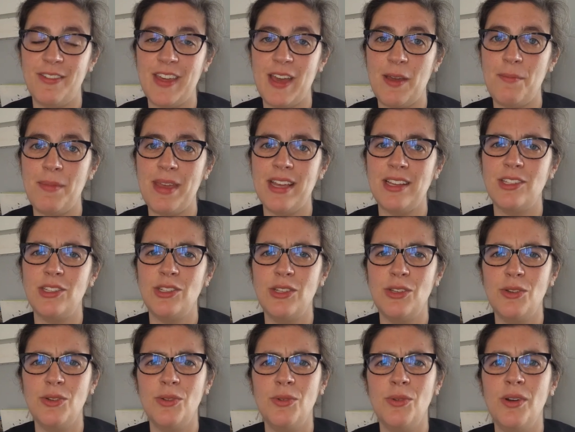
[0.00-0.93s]
that makes
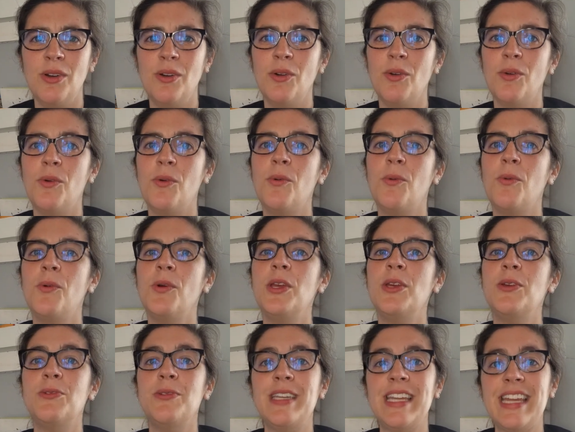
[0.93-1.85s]
you
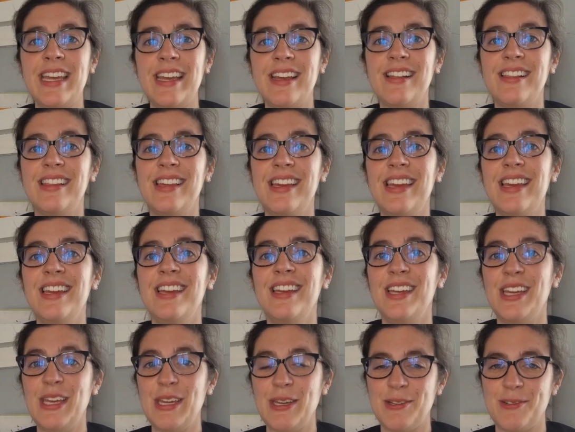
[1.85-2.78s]
uniquely
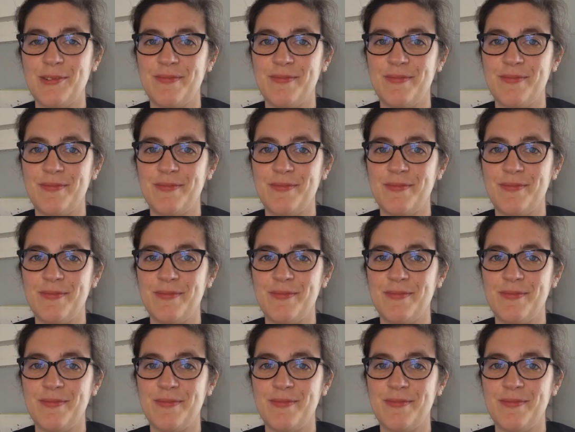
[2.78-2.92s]
you.